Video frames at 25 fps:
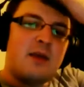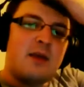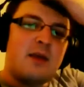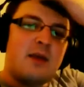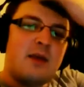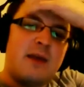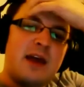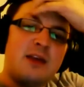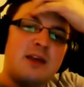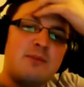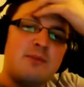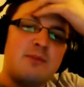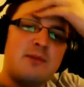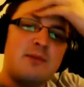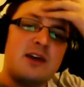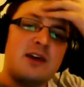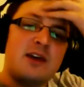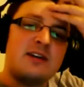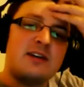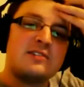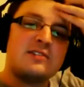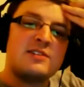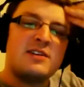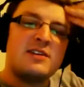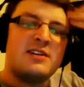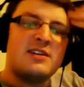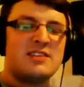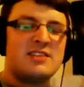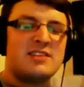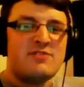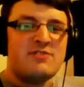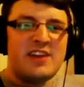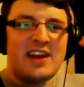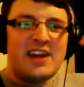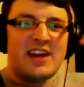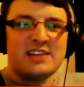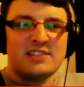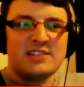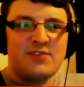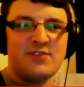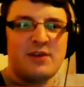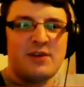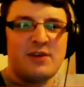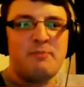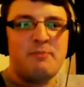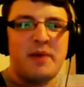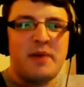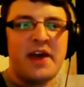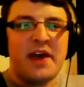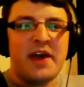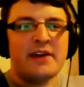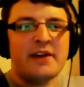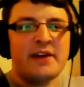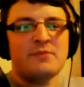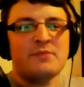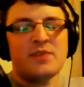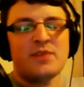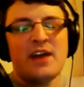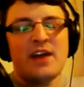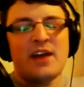mainly because they didn't really announce it being big.